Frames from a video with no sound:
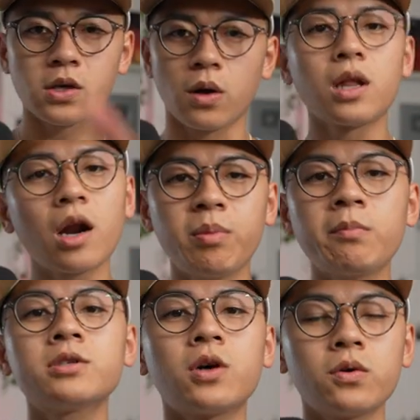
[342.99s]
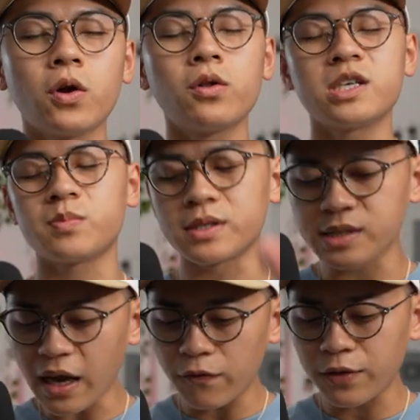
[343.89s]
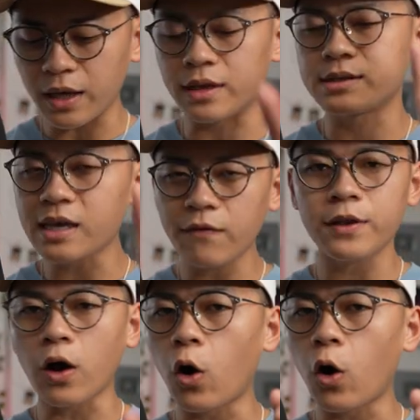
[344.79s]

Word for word: So a lot of people don't know this, but definitely, definitely